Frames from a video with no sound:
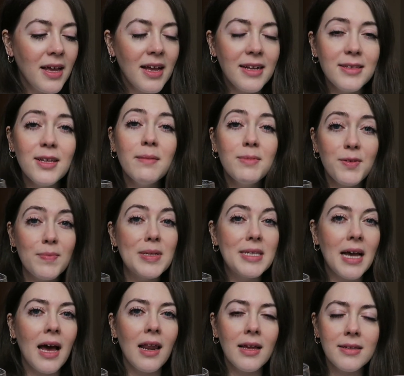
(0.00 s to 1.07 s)
In terms of
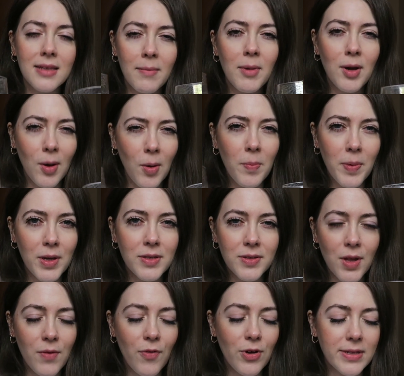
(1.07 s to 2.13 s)
metallics, I'm a gold
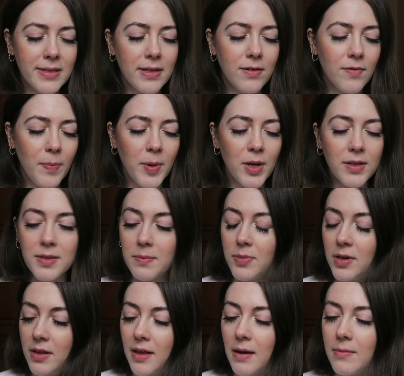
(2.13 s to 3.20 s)
person over a silver person,
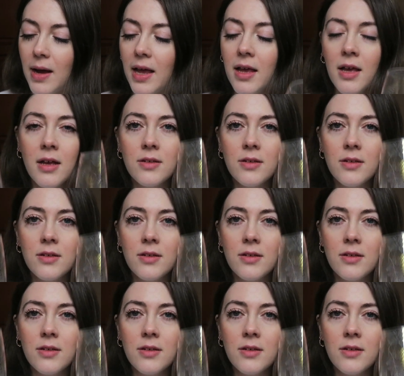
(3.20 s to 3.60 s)
put it that way.